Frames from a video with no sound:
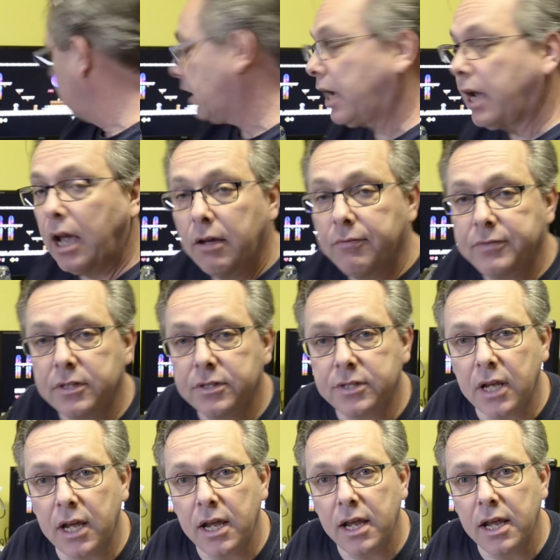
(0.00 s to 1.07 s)
have to
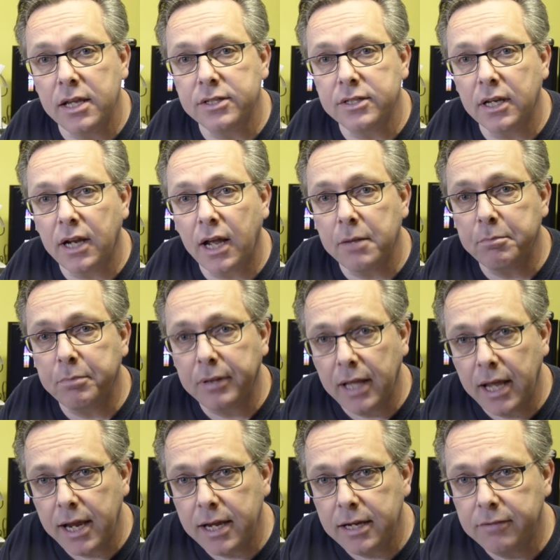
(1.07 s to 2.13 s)
say is that I
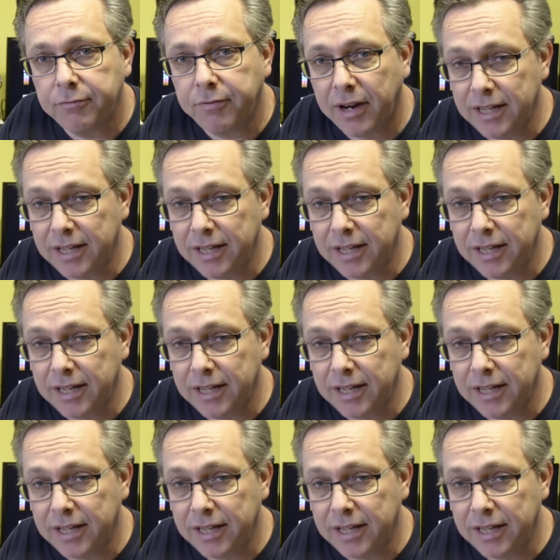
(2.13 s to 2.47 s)
played